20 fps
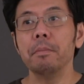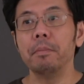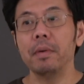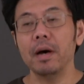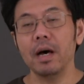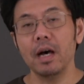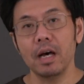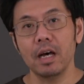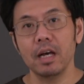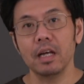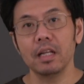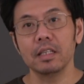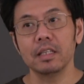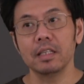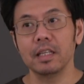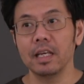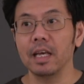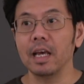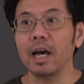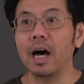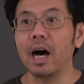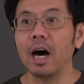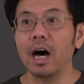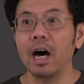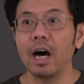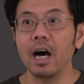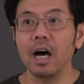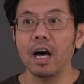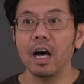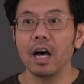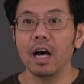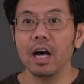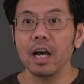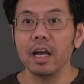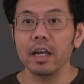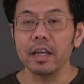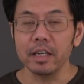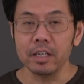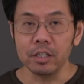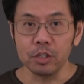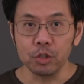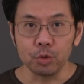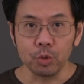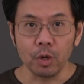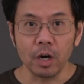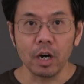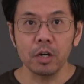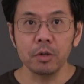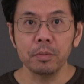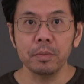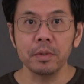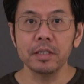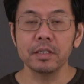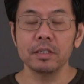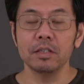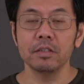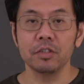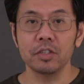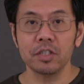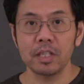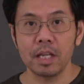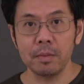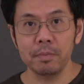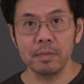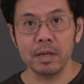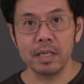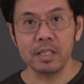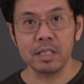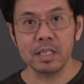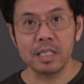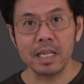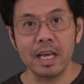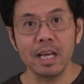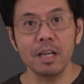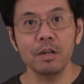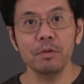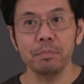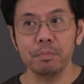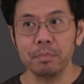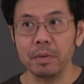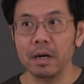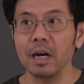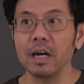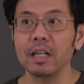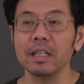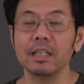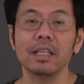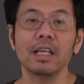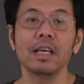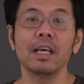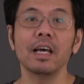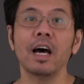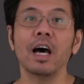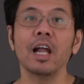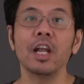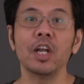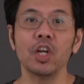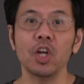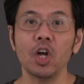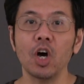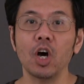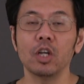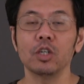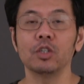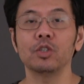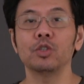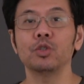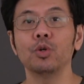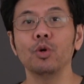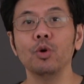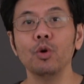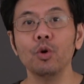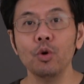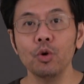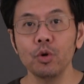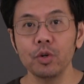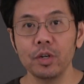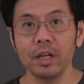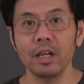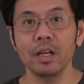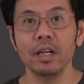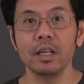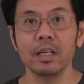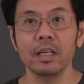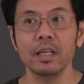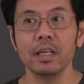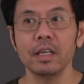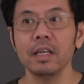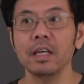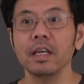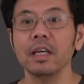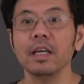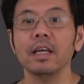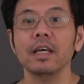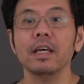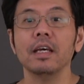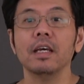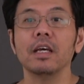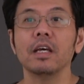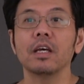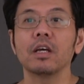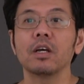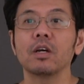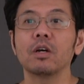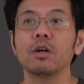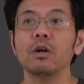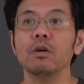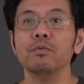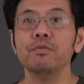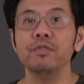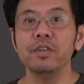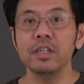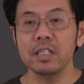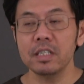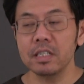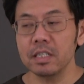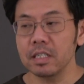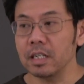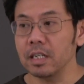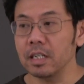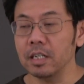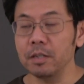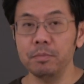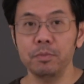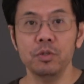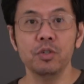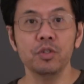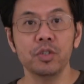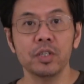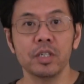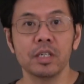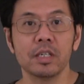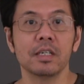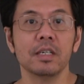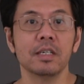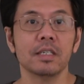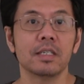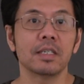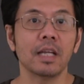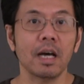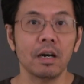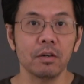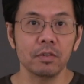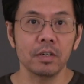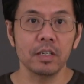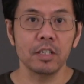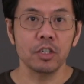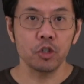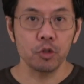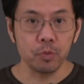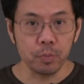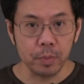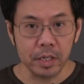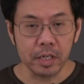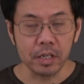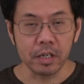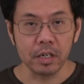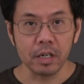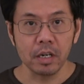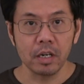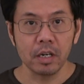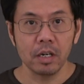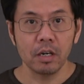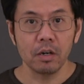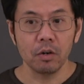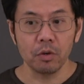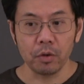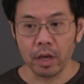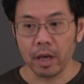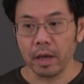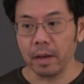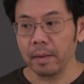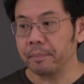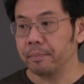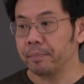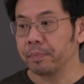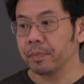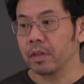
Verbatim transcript: but they are enjoyable to some extent, but they are not totally convincingly musical sounding speaker. Okay,